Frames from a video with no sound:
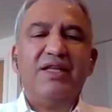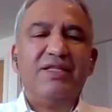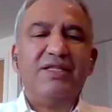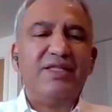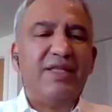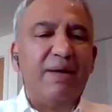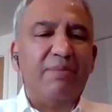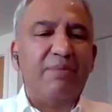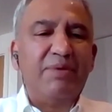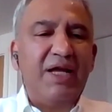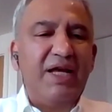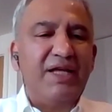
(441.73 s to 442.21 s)

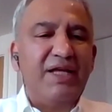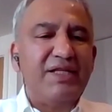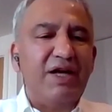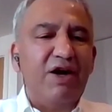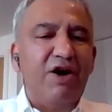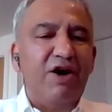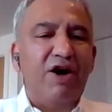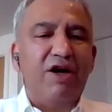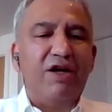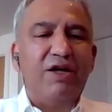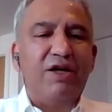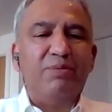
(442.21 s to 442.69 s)
Some days
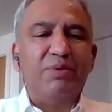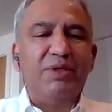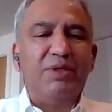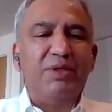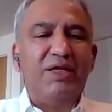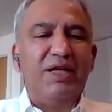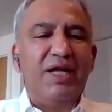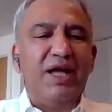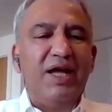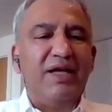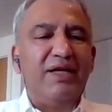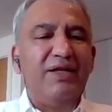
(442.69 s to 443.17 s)
are
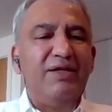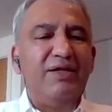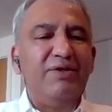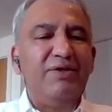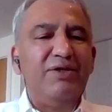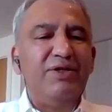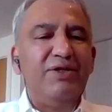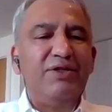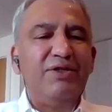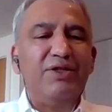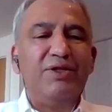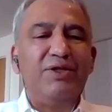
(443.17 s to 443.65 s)
horrible and
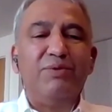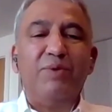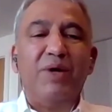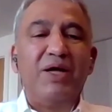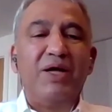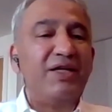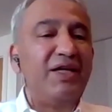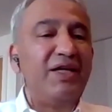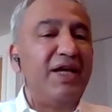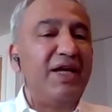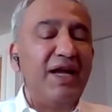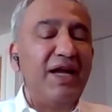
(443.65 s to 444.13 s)
you
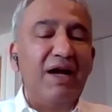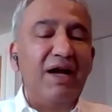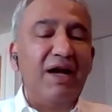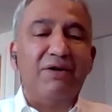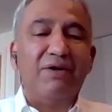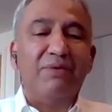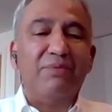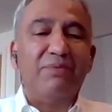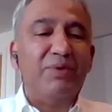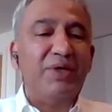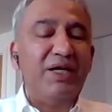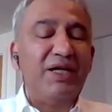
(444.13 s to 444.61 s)
want to get
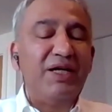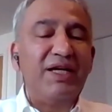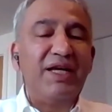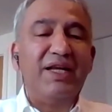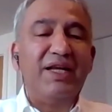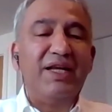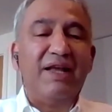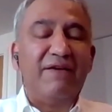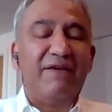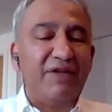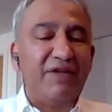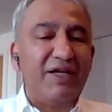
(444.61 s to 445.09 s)
out of work
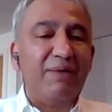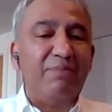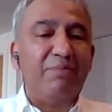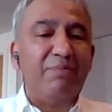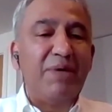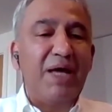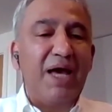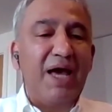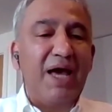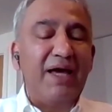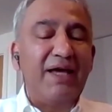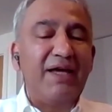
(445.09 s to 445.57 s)
and never
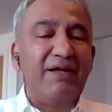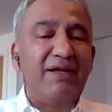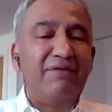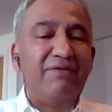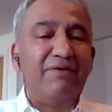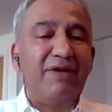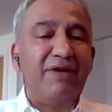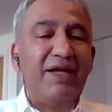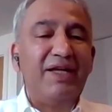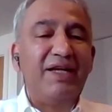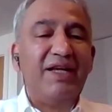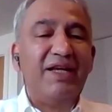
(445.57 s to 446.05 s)
come back,
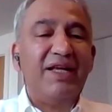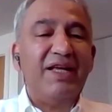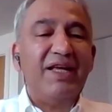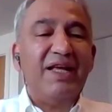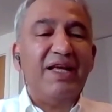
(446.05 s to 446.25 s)
right?